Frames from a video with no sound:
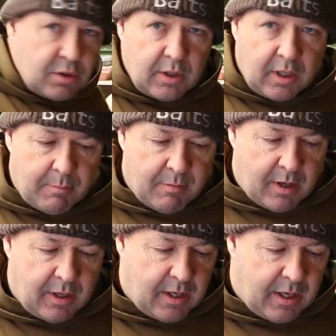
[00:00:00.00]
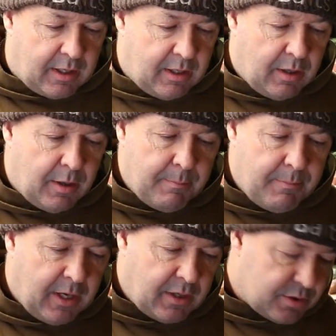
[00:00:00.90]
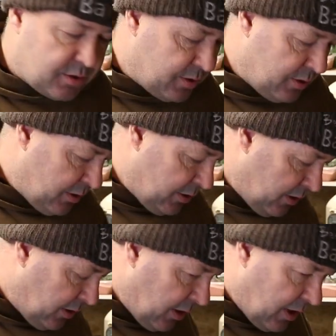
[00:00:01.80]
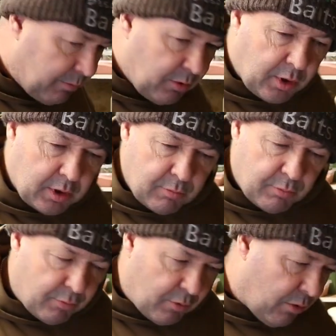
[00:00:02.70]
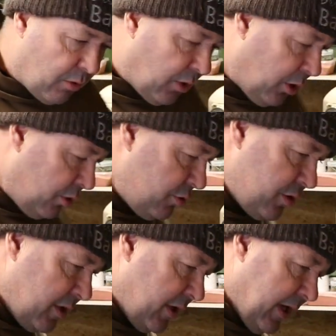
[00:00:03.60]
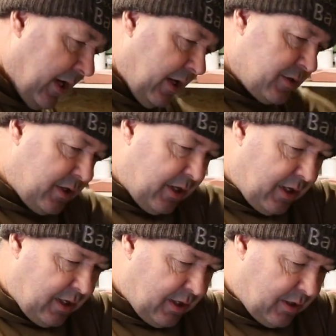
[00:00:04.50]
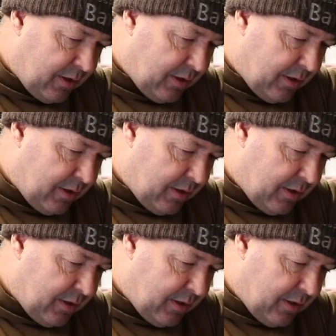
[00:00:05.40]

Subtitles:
going to get my eggy mix. I'm looking for 180